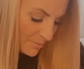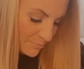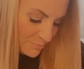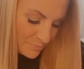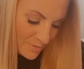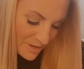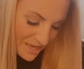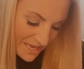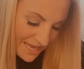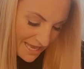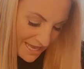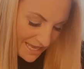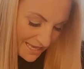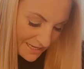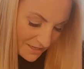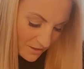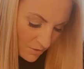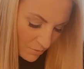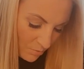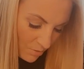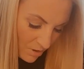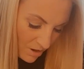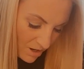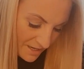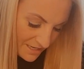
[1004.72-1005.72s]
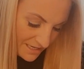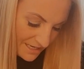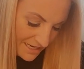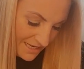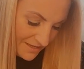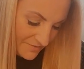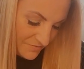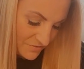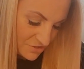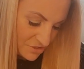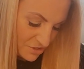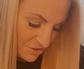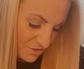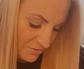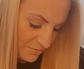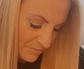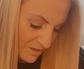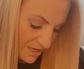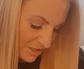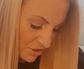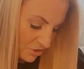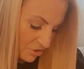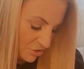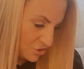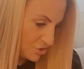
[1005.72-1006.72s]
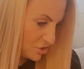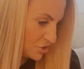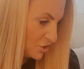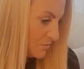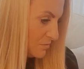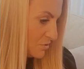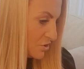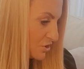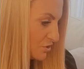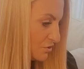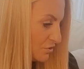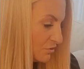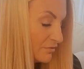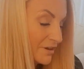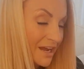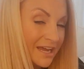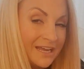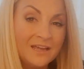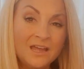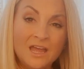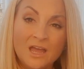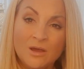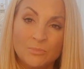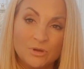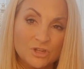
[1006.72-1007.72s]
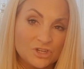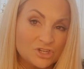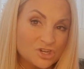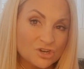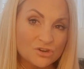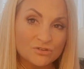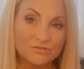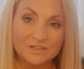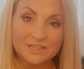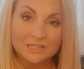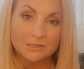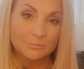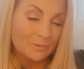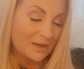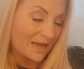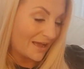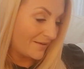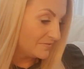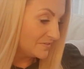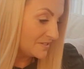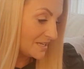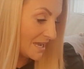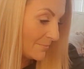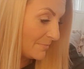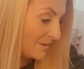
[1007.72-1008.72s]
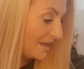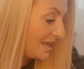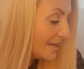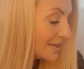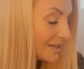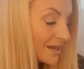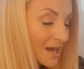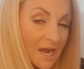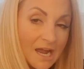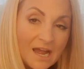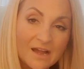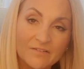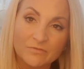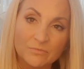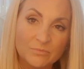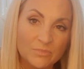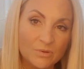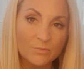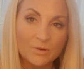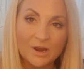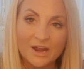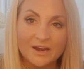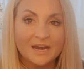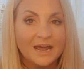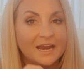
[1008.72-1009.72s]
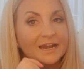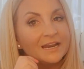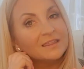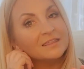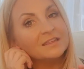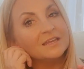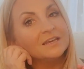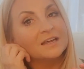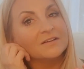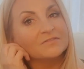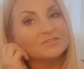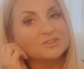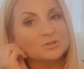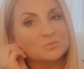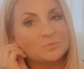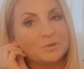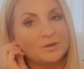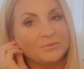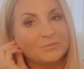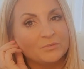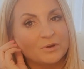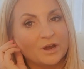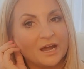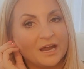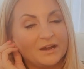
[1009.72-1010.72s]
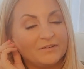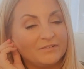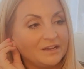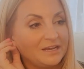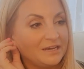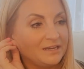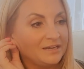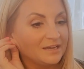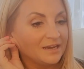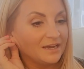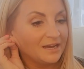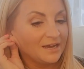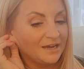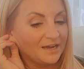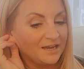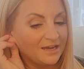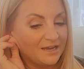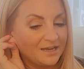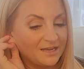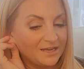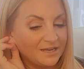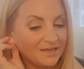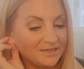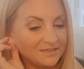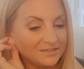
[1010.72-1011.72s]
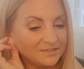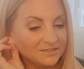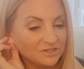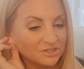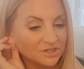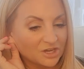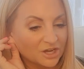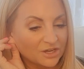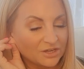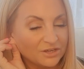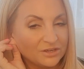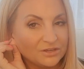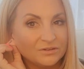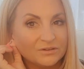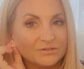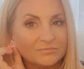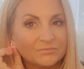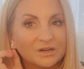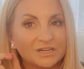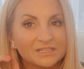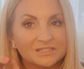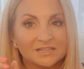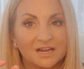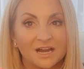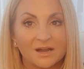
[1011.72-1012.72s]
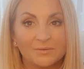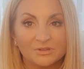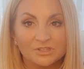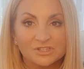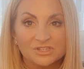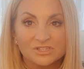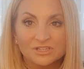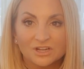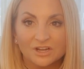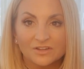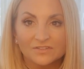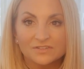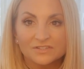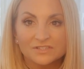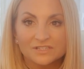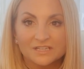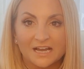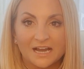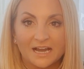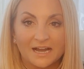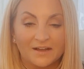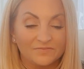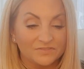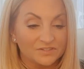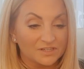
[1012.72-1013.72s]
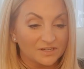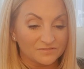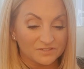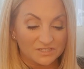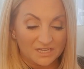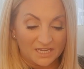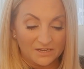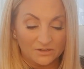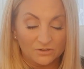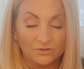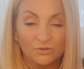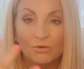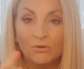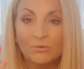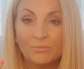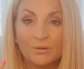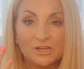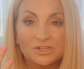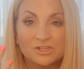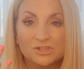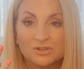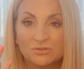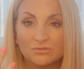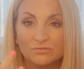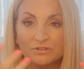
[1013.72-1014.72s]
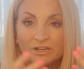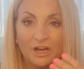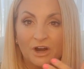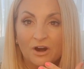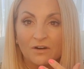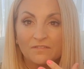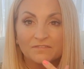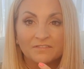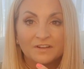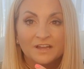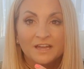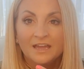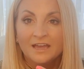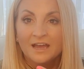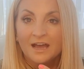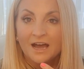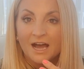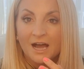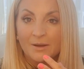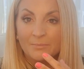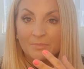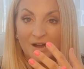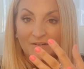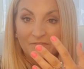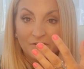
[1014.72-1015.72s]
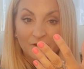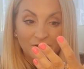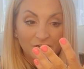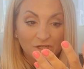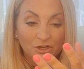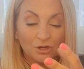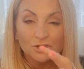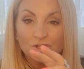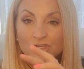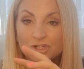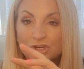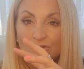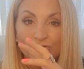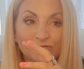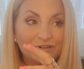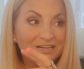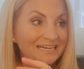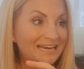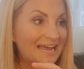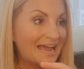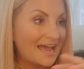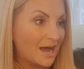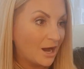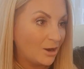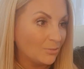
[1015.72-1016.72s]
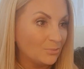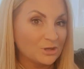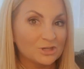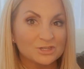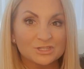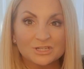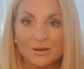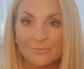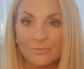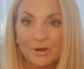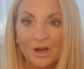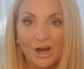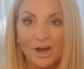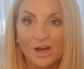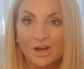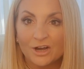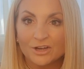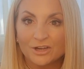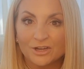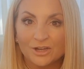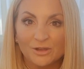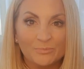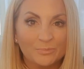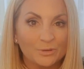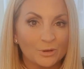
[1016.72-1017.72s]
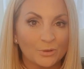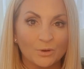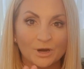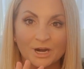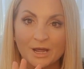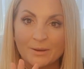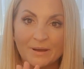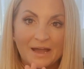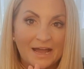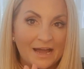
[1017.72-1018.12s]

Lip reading: a big one into my costume jewellery. But during the pandemic, I haven't been wearing anything. I've just been wearing, my diamond studs, and I've taken all my jewellery off. I've only got jewellery now because I'm at home. But when I'm